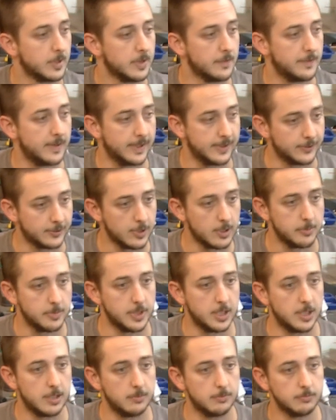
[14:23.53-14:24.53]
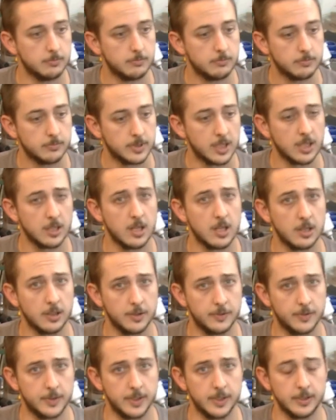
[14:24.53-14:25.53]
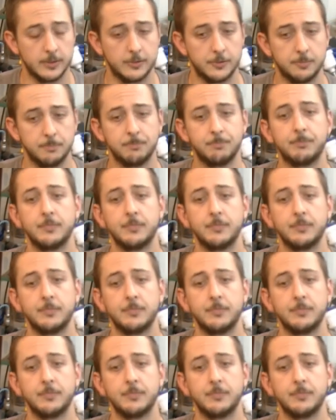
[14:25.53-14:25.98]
That's coming up. Got a lot of good things.